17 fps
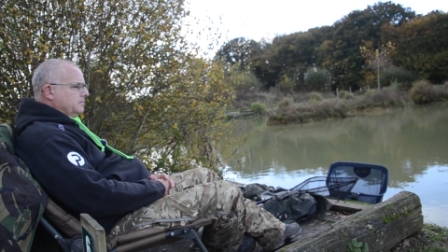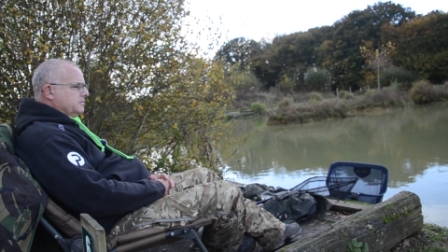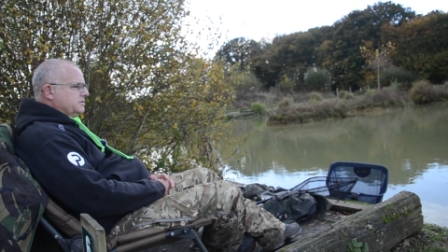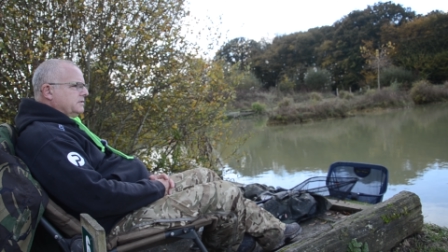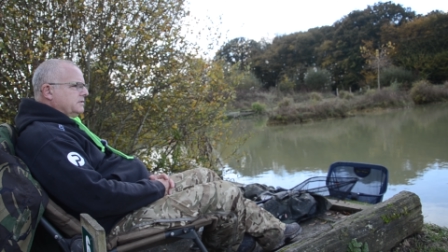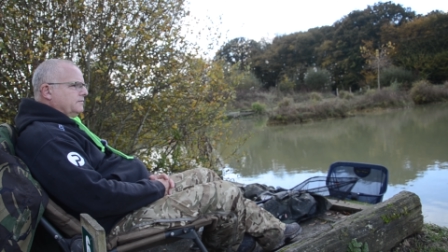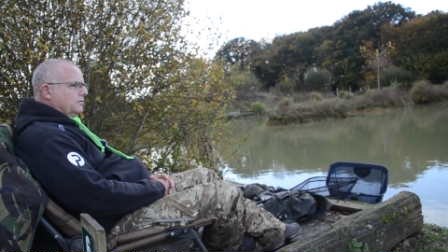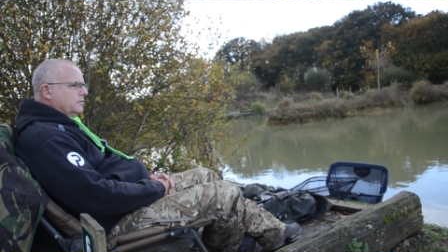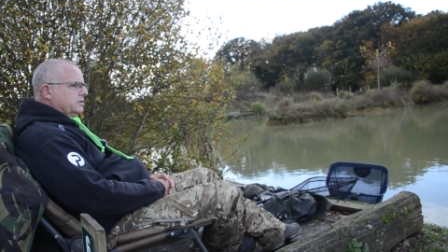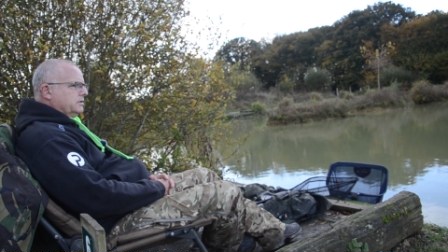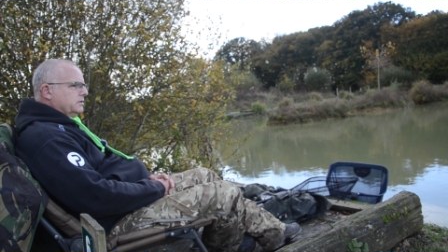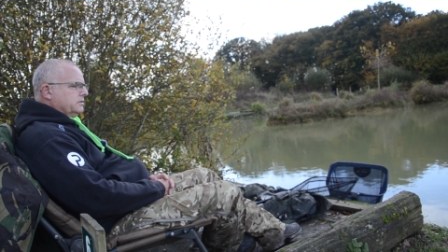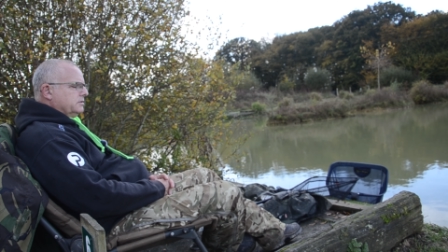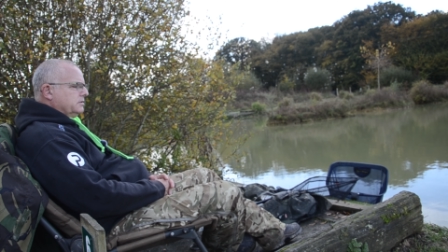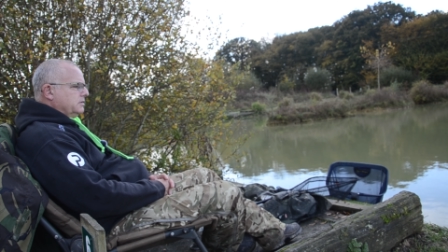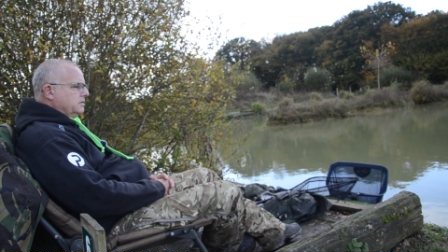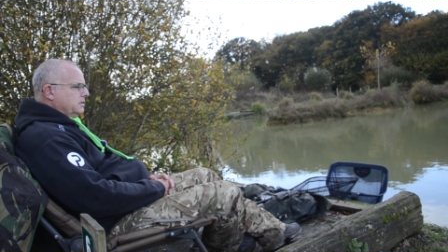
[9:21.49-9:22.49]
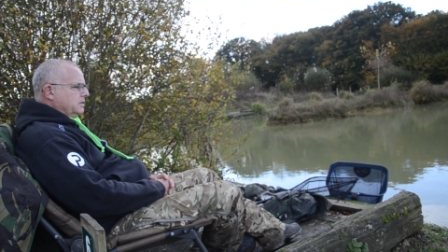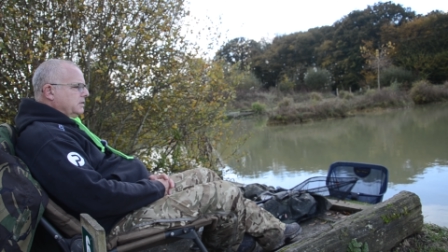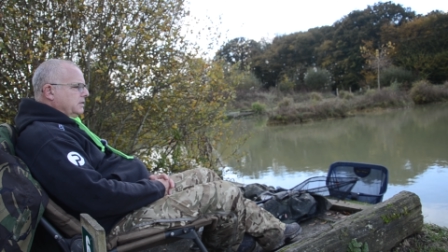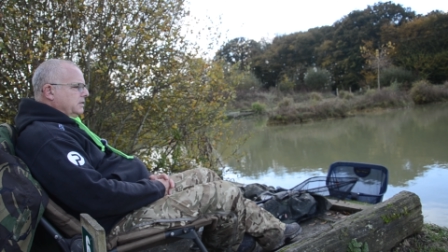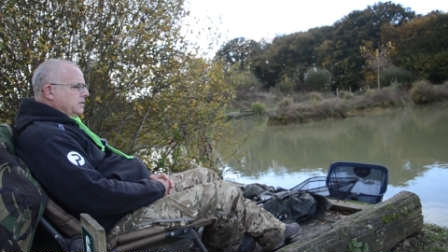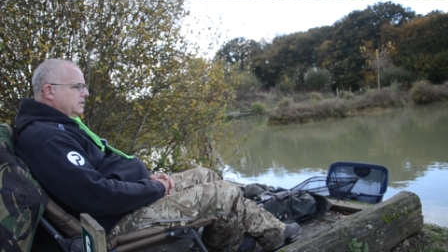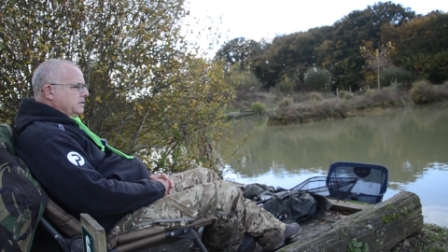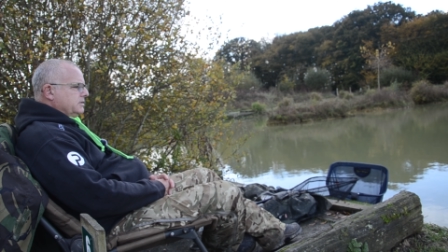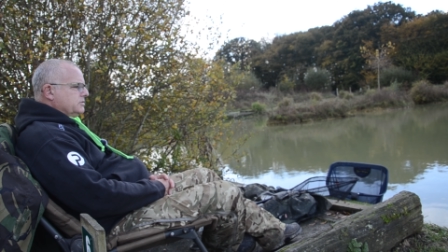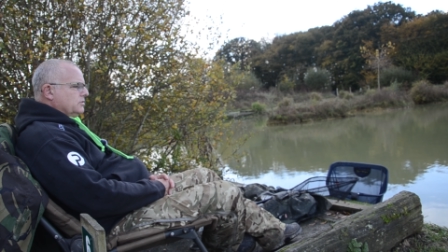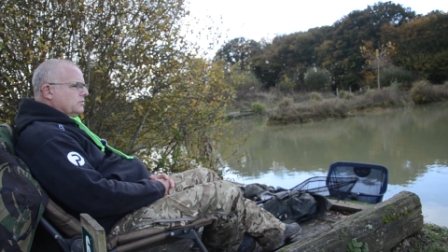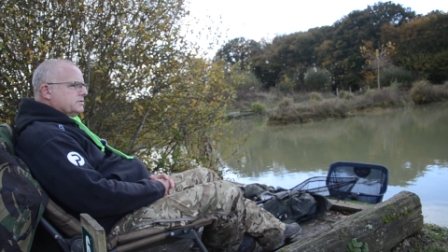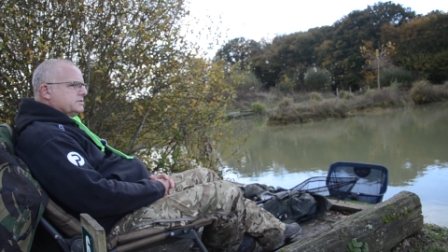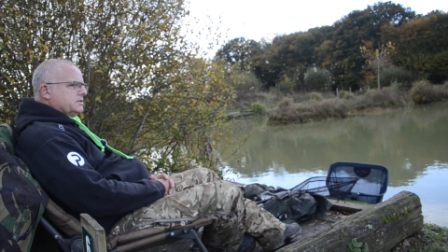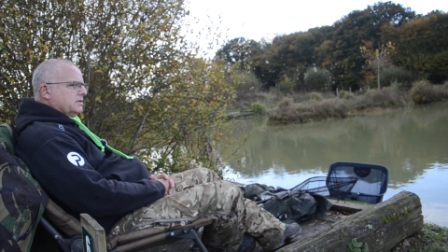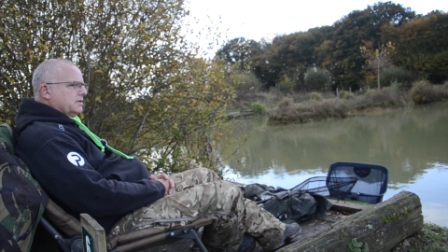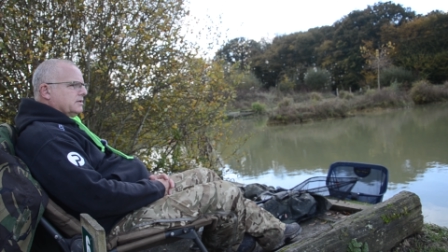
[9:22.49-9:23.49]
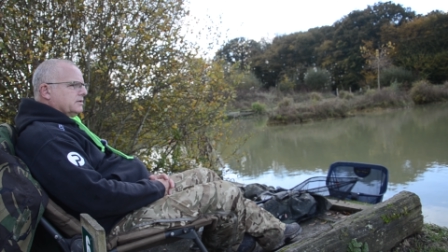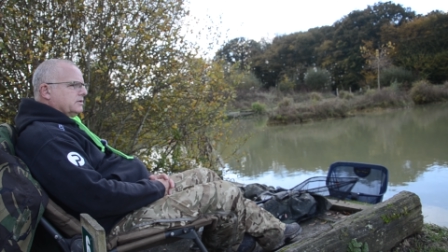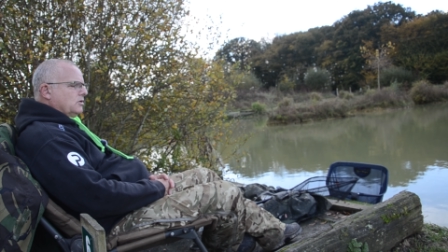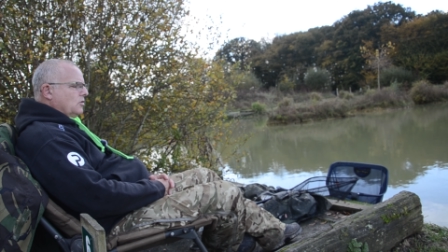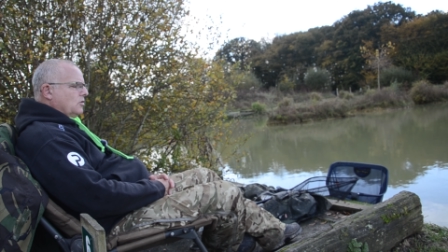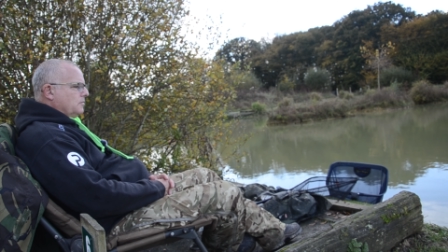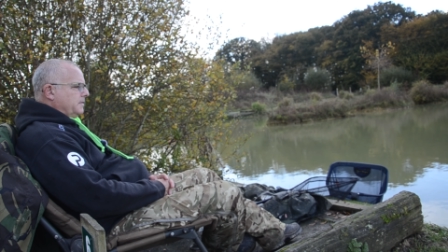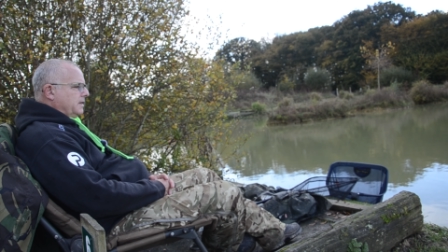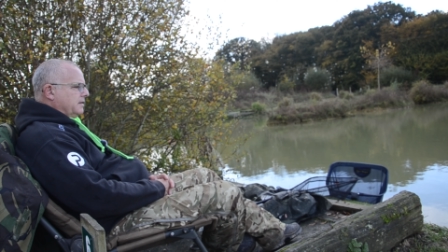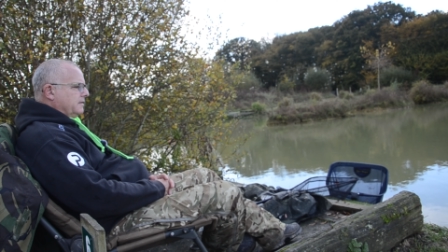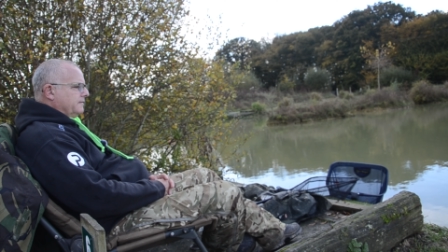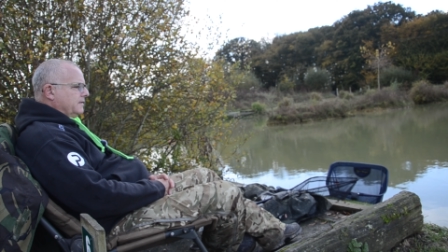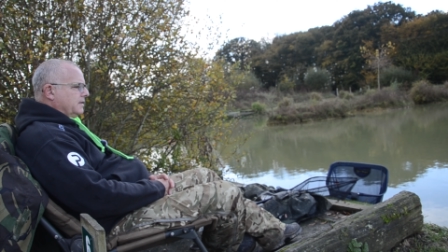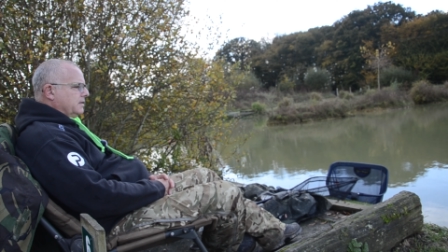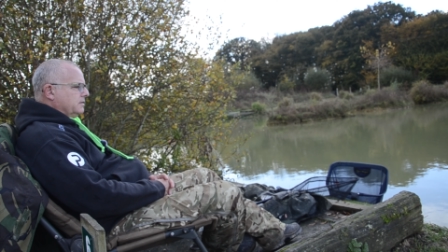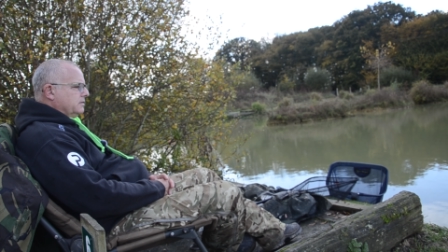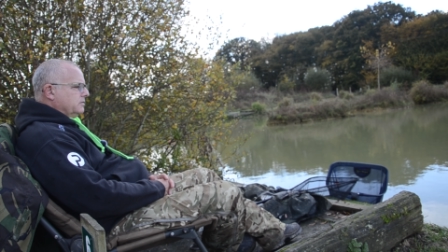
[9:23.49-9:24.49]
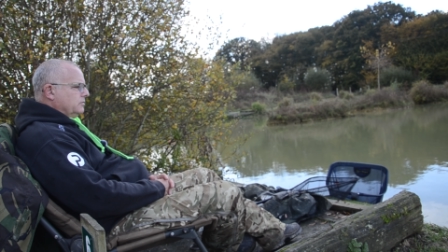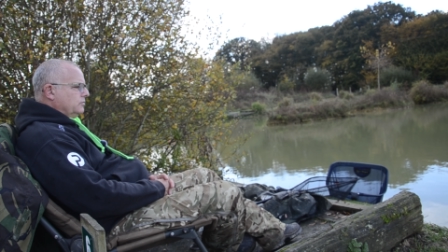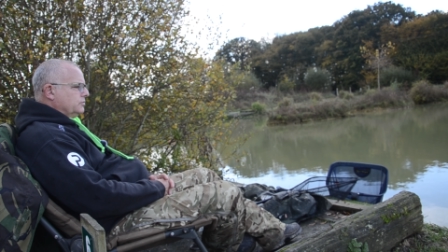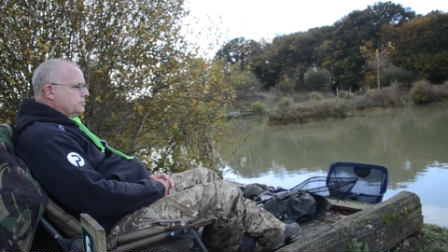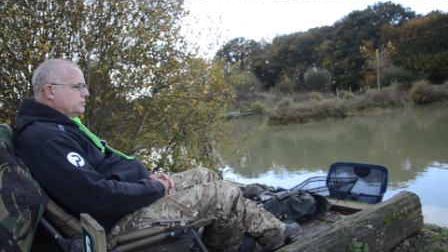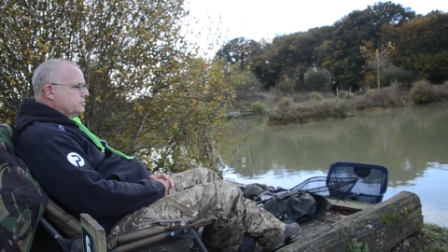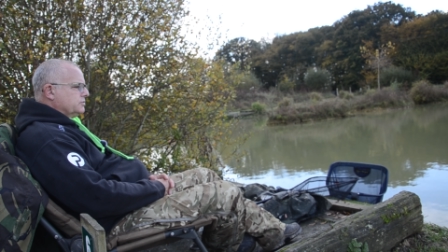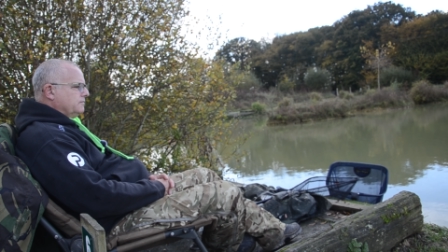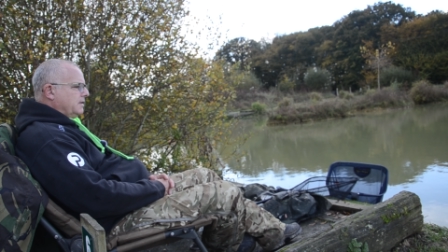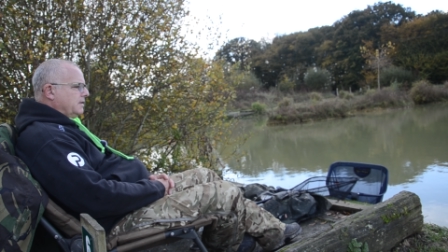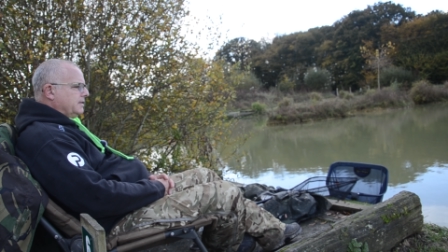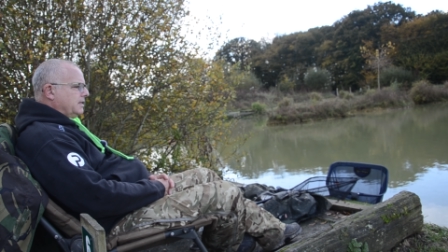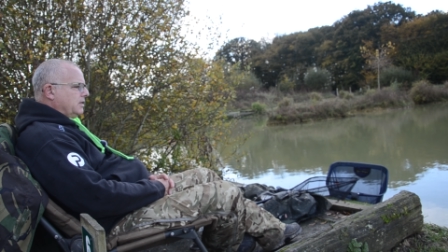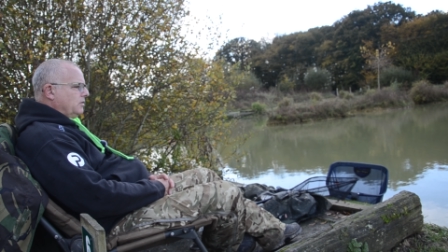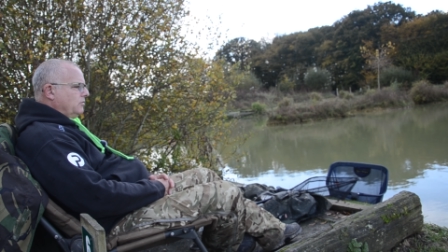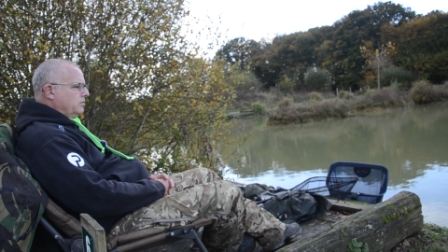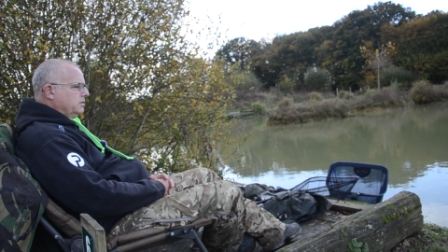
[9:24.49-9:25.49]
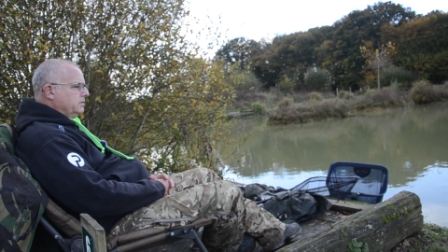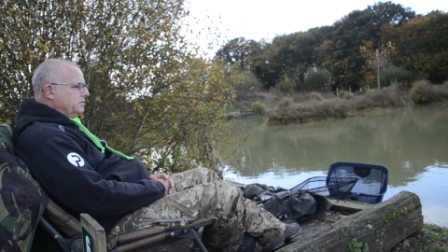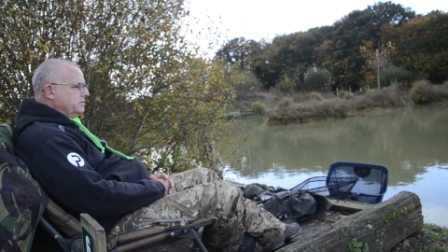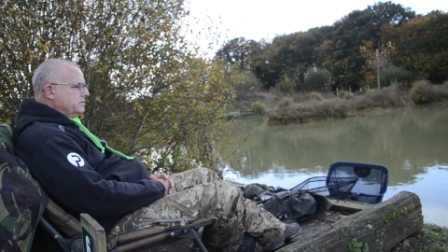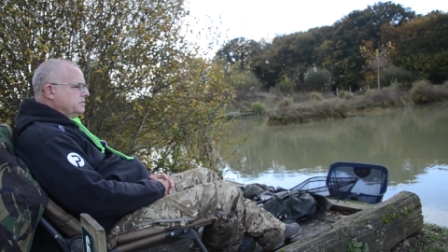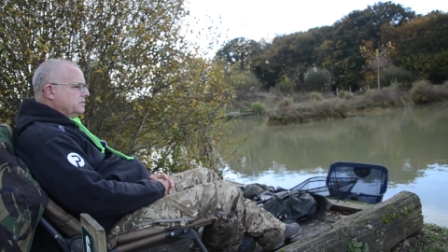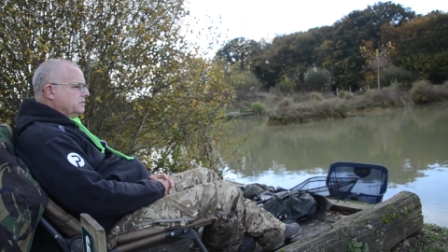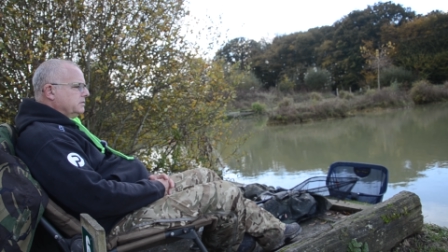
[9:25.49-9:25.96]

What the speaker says: see if I can entice another carp out of that, or just around that island,